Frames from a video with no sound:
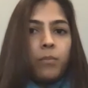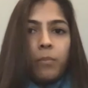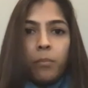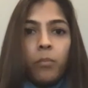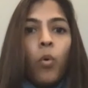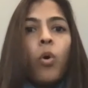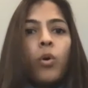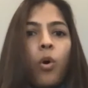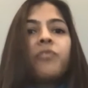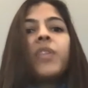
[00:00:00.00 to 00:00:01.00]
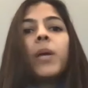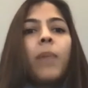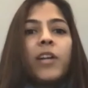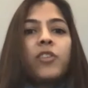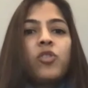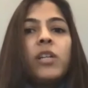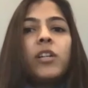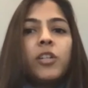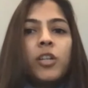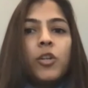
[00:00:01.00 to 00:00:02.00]
more of them actually
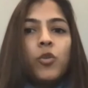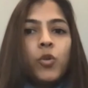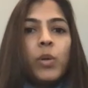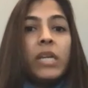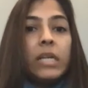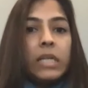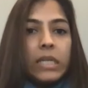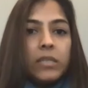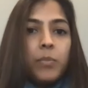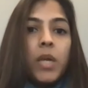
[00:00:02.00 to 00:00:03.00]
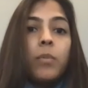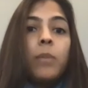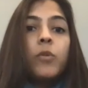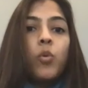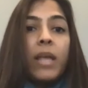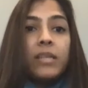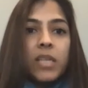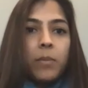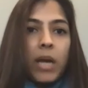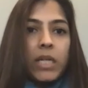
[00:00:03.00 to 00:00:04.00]
continue to increase PMM2
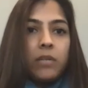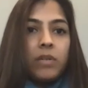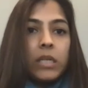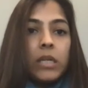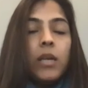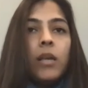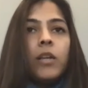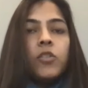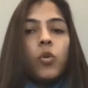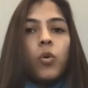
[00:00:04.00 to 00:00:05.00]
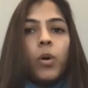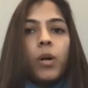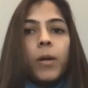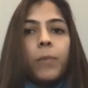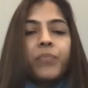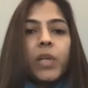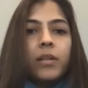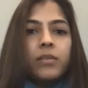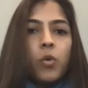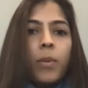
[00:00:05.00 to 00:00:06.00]
enzyme activity. So
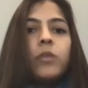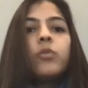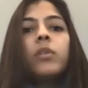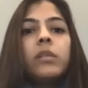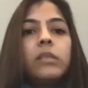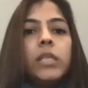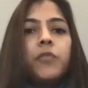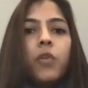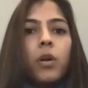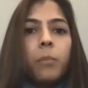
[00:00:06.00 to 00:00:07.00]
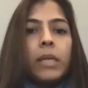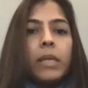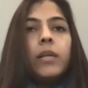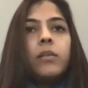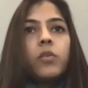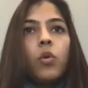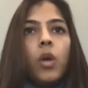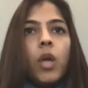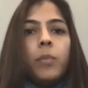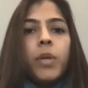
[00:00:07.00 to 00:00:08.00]
let's go back to the disease for a minute. So
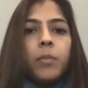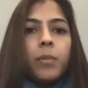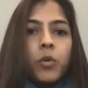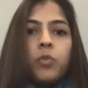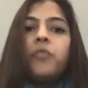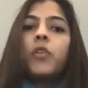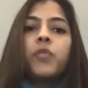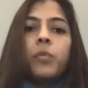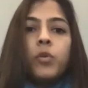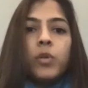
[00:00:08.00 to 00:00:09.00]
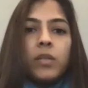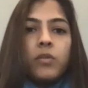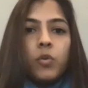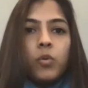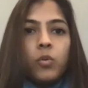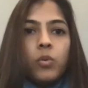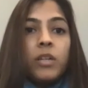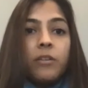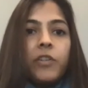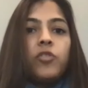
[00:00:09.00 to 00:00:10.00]
PMM2 phosphamutase 2
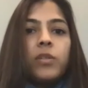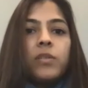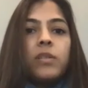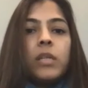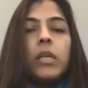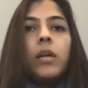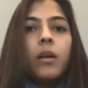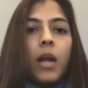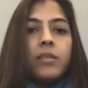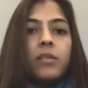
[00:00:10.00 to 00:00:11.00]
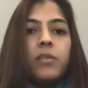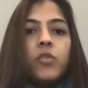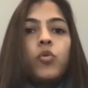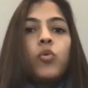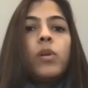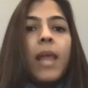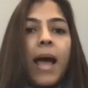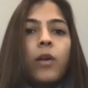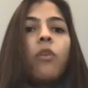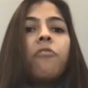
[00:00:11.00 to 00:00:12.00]
deficiency arises due to
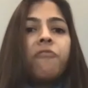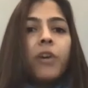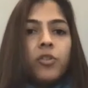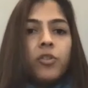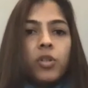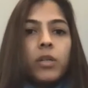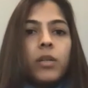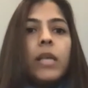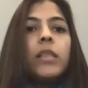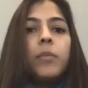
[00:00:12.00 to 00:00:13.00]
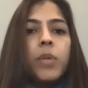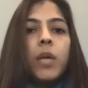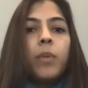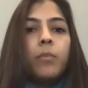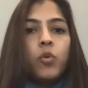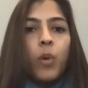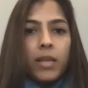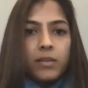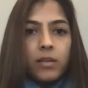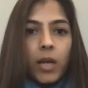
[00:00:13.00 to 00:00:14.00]
lack of function in the PMM2
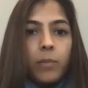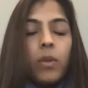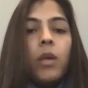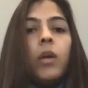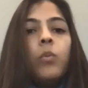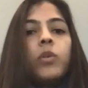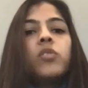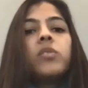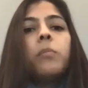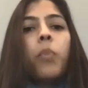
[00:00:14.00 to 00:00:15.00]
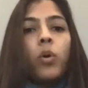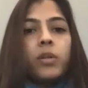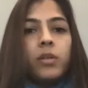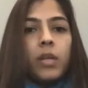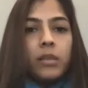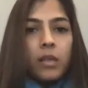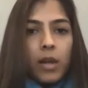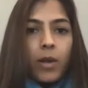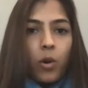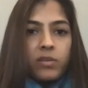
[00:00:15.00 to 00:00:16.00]
enzyme, which is important in the
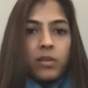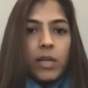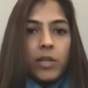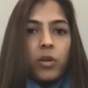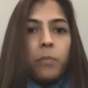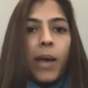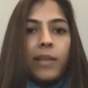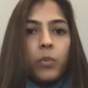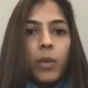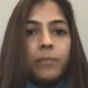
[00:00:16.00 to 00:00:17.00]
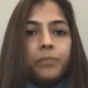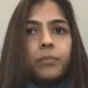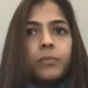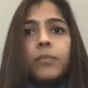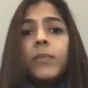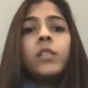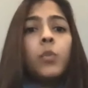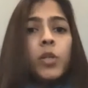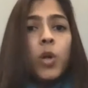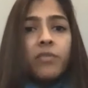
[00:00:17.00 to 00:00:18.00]
glycosylation pathway. So
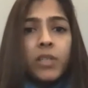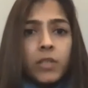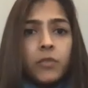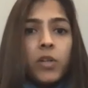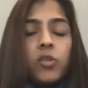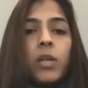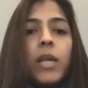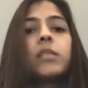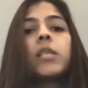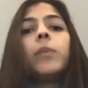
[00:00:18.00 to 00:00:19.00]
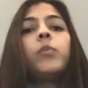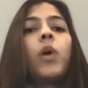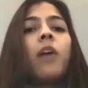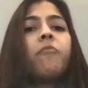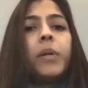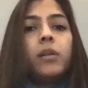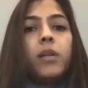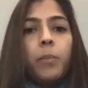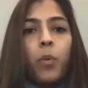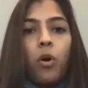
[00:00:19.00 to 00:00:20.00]
when you have the dysfunctional enzyme, you have
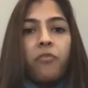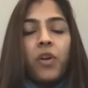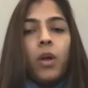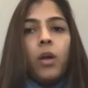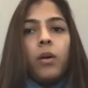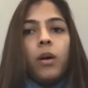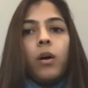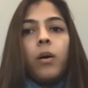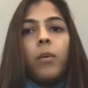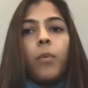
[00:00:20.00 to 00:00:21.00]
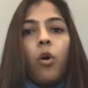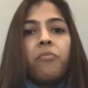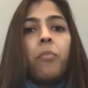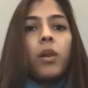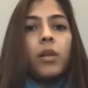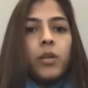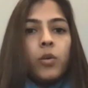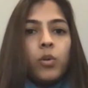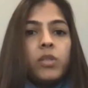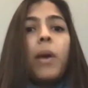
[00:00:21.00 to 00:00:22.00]
buildup of
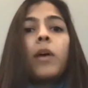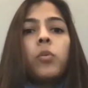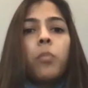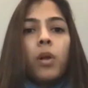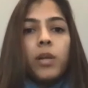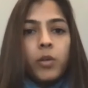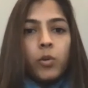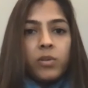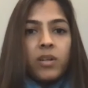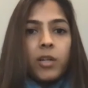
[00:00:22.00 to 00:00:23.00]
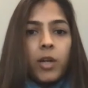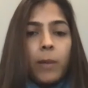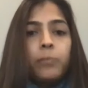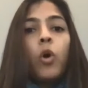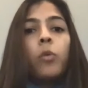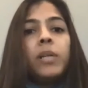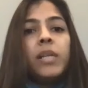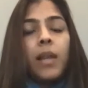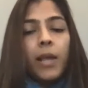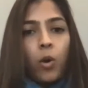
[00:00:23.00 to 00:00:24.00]
molecules, macromolecules that are abnormally
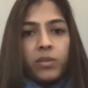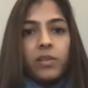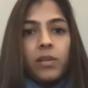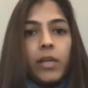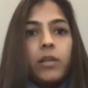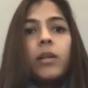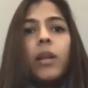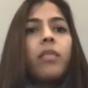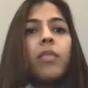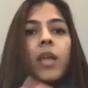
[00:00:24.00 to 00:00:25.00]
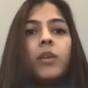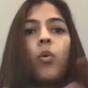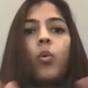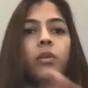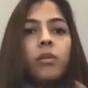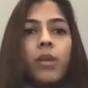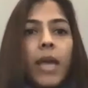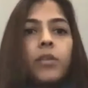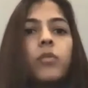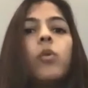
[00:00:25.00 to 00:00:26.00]
glycosylated, and they don't
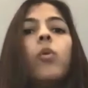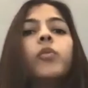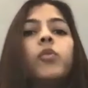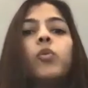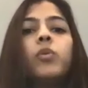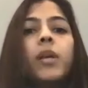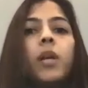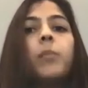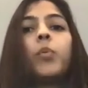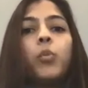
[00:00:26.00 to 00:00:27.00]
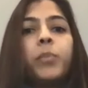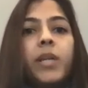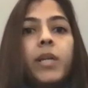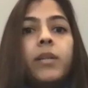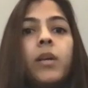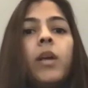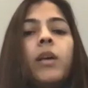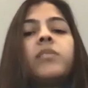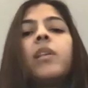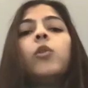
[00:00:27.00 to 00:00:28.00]
get to go through their appropriate
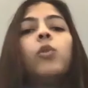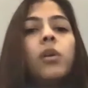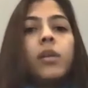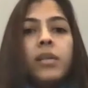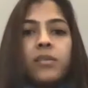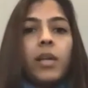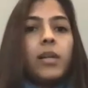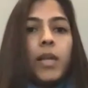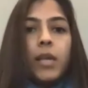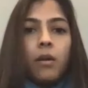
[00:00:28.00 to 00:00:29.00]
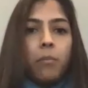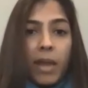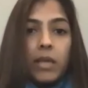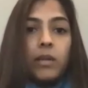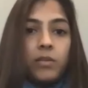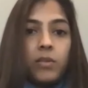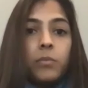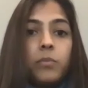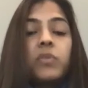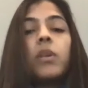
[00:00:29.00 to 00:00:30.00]
cellular recycling
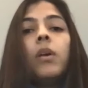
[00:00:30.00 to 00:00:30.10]
mechanisms,